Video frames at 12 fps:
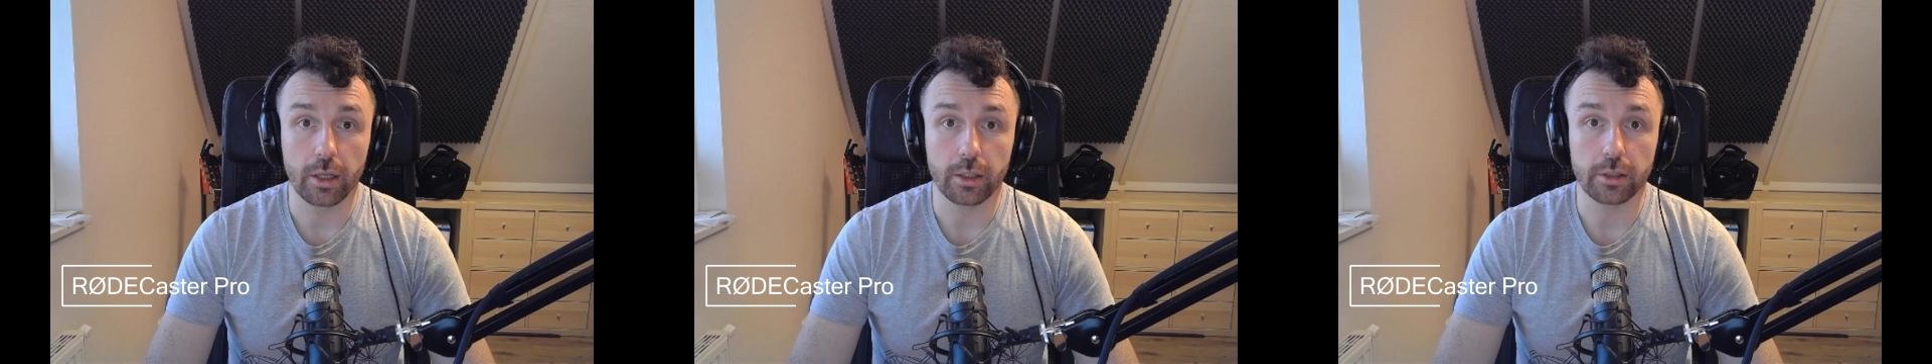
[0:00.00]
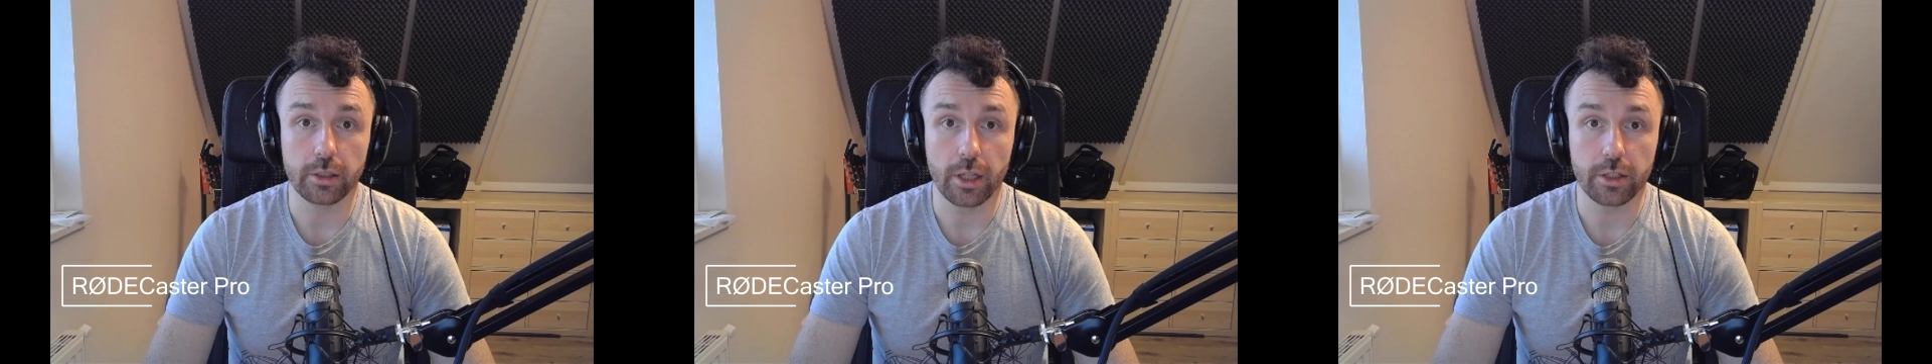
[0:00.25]

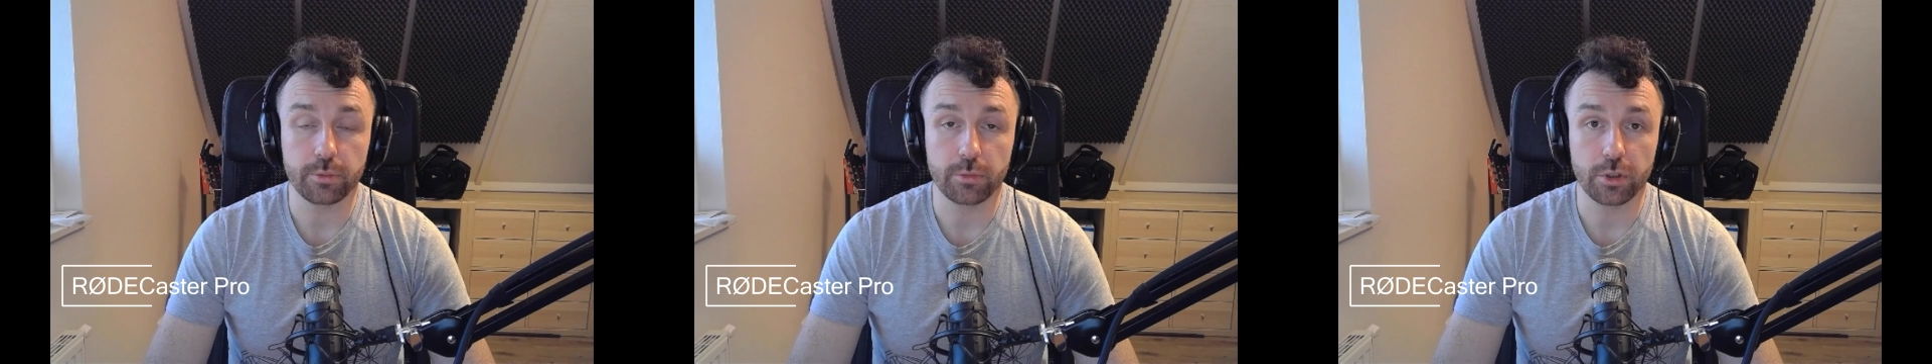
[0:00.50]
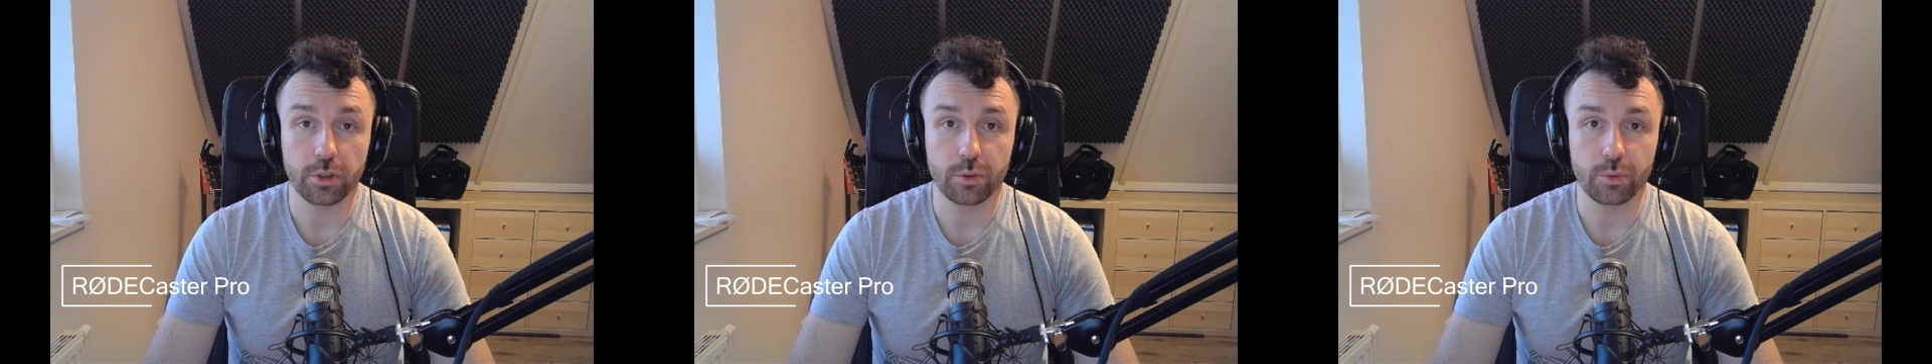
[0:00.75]
let me
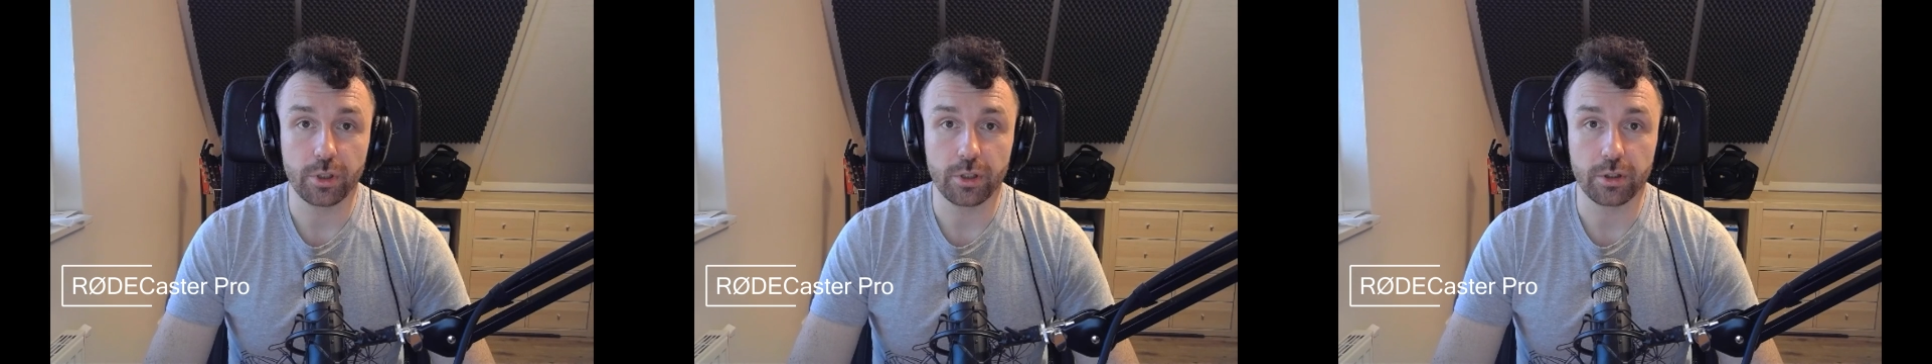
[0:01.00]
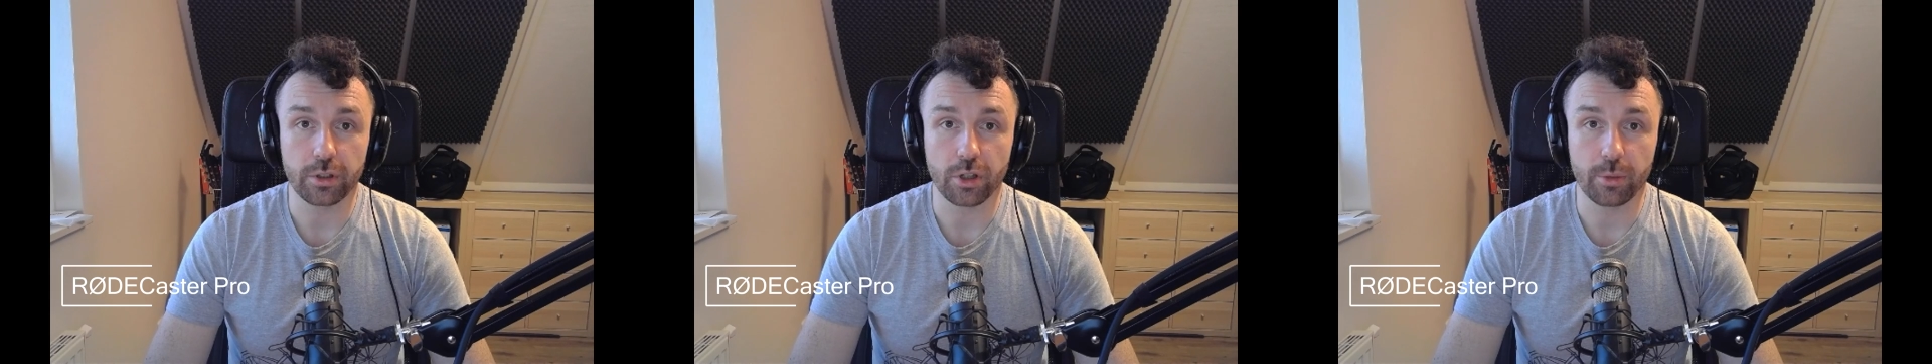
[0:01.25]
know
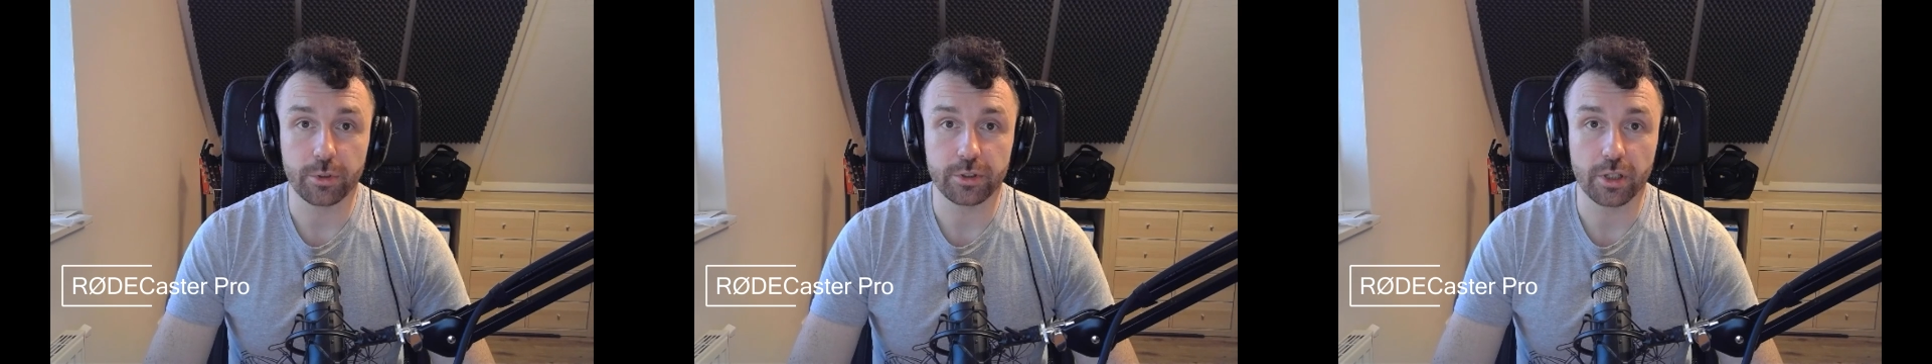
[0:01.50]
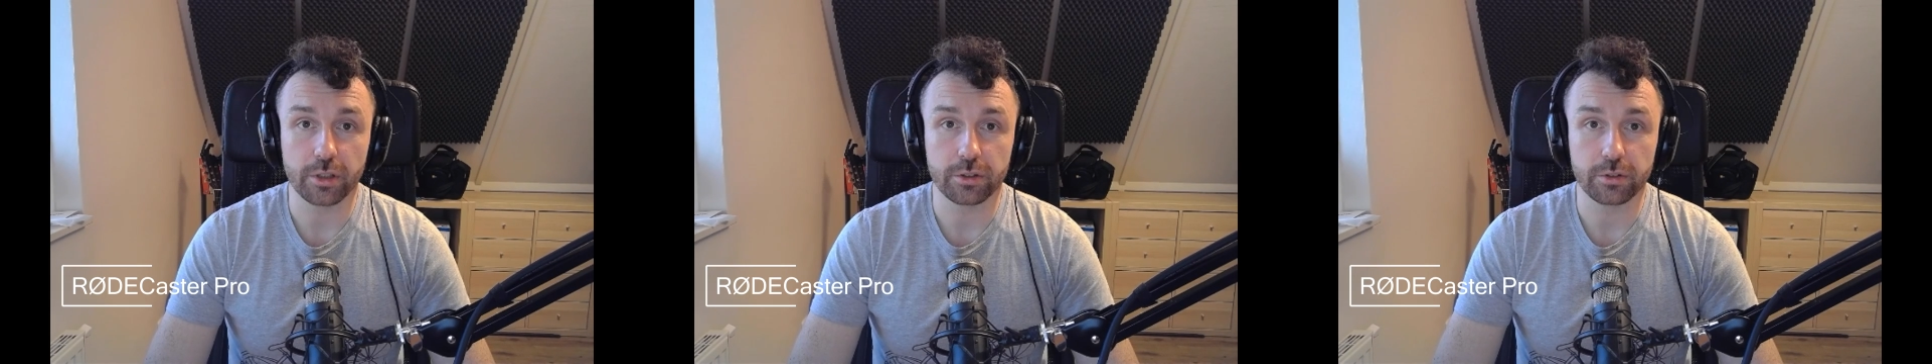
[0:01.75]
in the comment
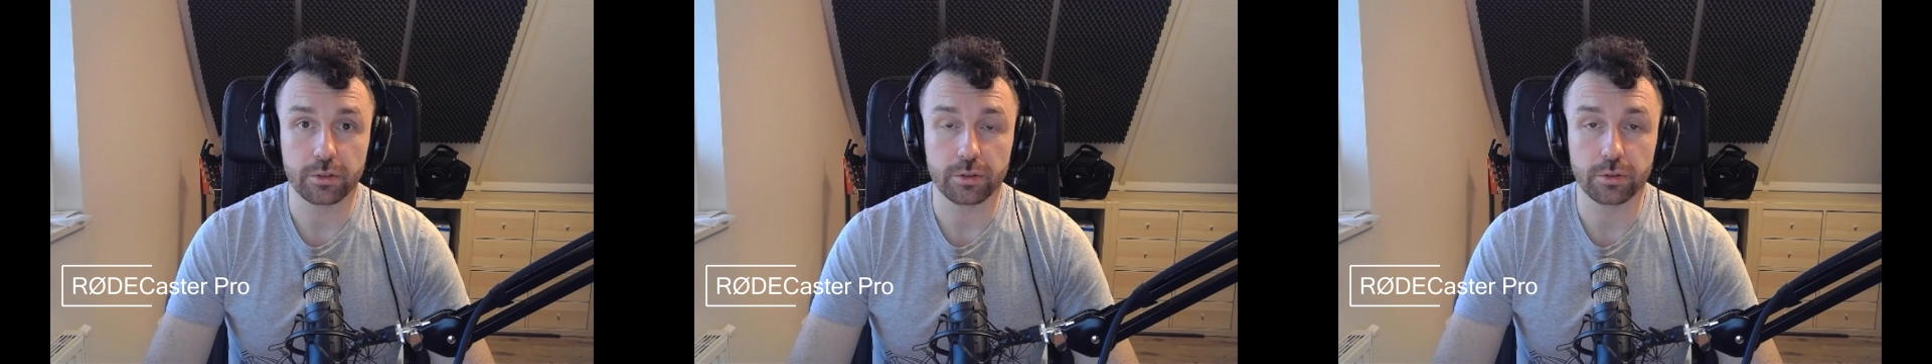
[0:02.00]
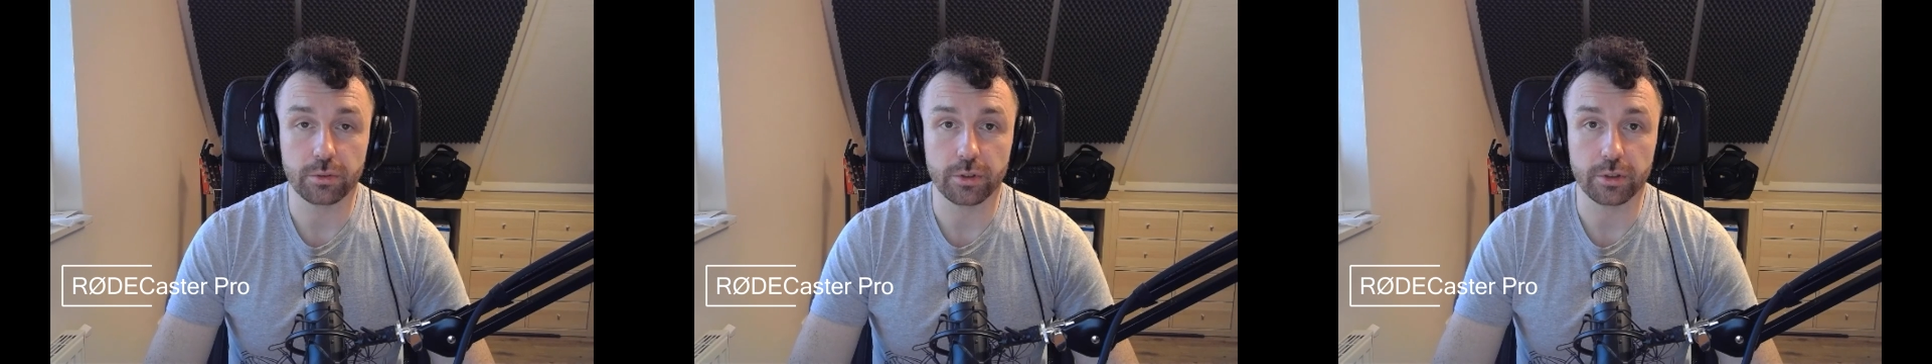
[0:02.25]
section
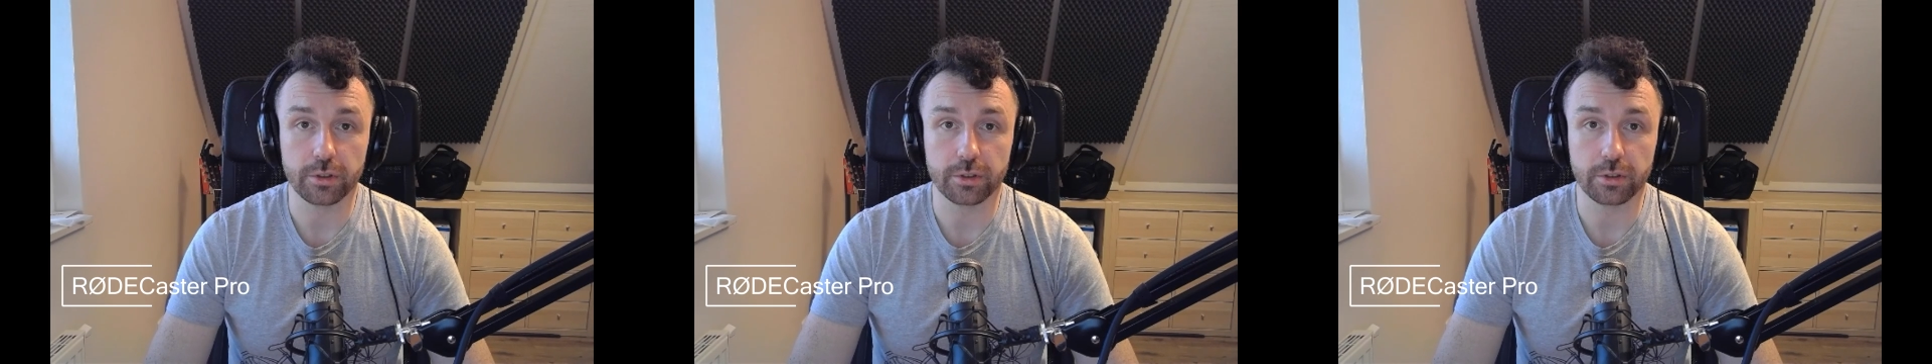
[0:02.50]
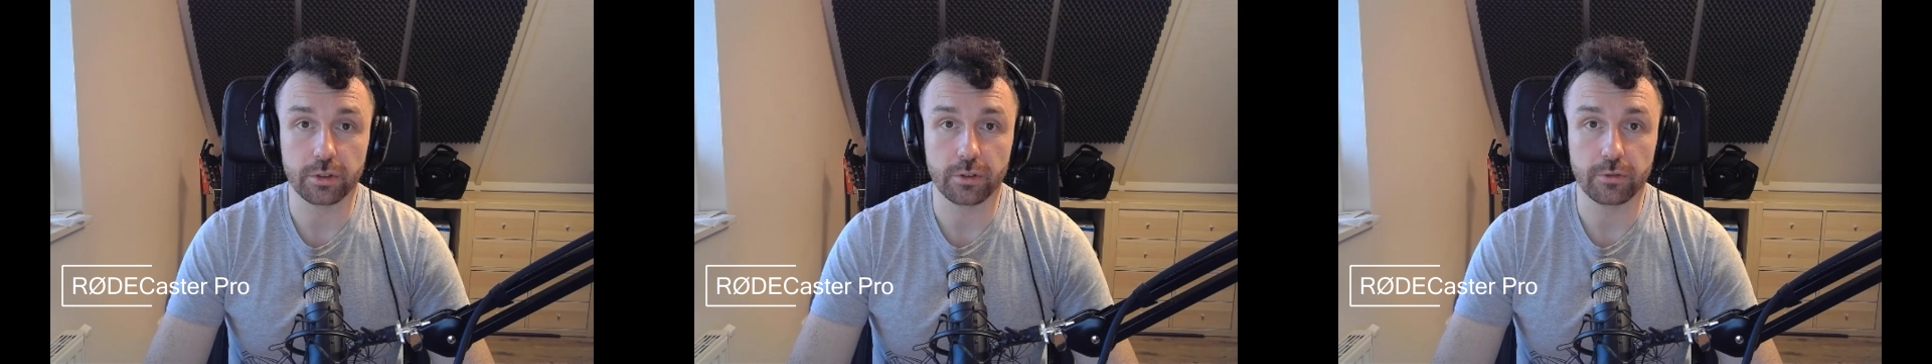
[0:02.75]
to this
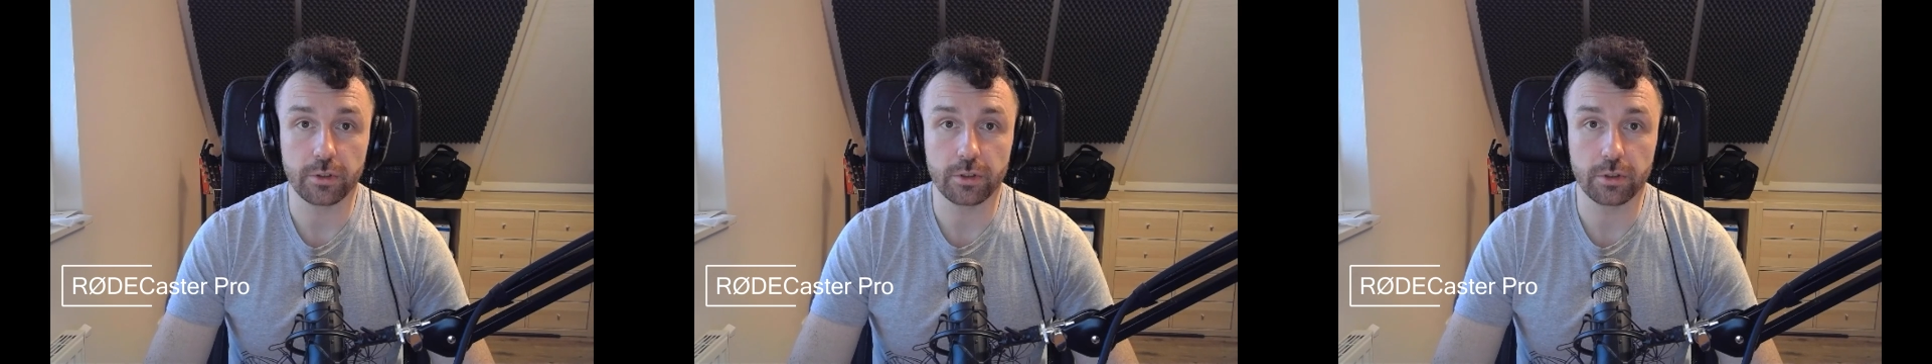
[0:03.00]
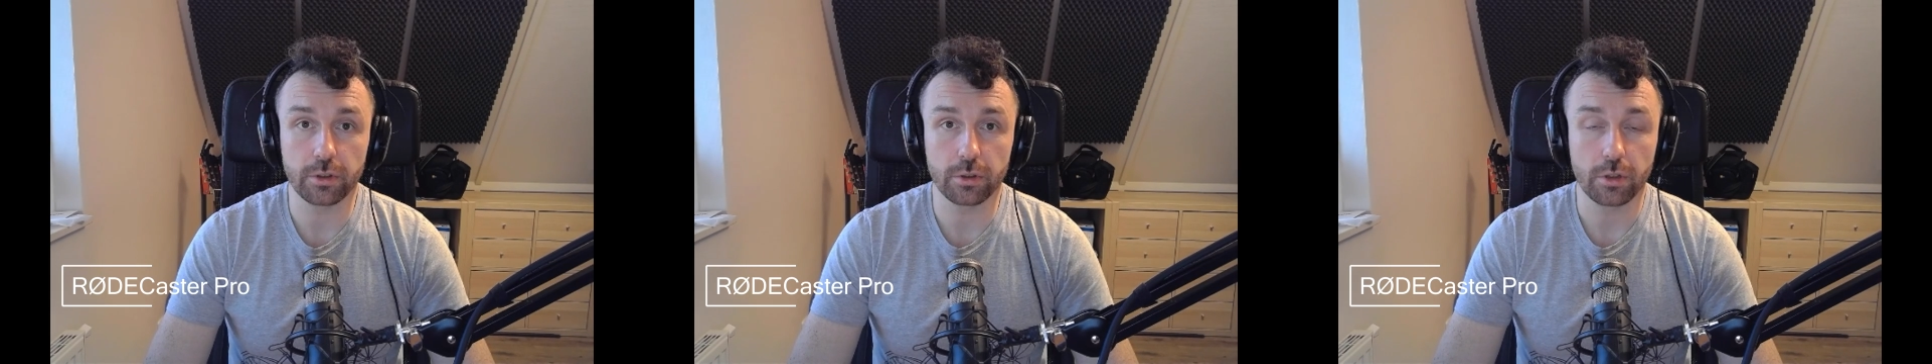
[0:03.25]

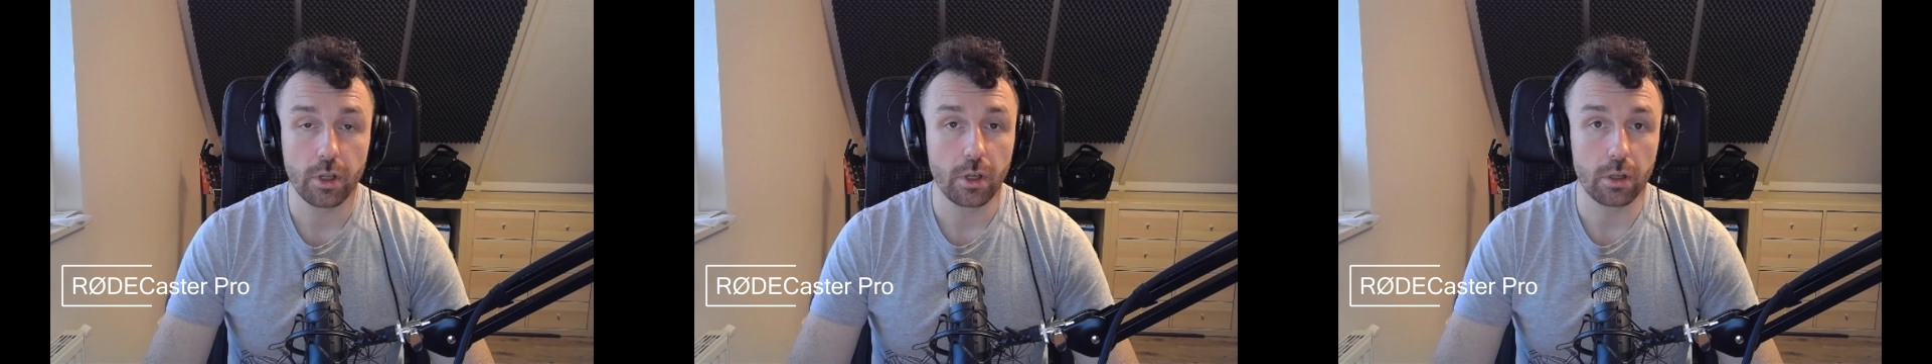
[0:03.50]
video